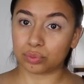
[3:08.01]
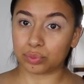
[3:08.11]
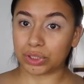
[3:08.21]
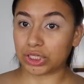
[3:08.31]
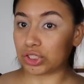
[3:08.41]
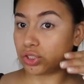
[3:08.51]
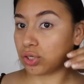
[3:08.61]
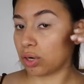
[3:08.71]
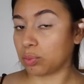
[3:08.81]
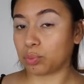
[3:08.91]
really
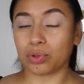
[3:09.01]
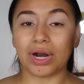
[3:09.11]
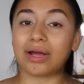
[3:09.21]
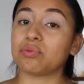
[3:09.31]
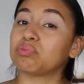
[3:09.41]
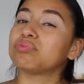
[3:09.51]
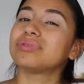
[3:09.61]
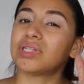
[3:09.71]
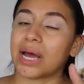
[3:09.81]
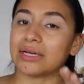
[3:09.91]
sharp, well, not
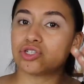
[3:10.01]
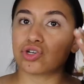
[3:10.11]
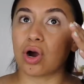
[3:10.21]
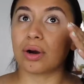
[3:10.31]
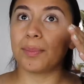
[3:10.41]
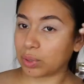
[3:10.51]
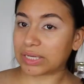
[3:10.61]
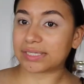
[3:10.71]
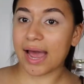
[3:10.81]
that sharp winged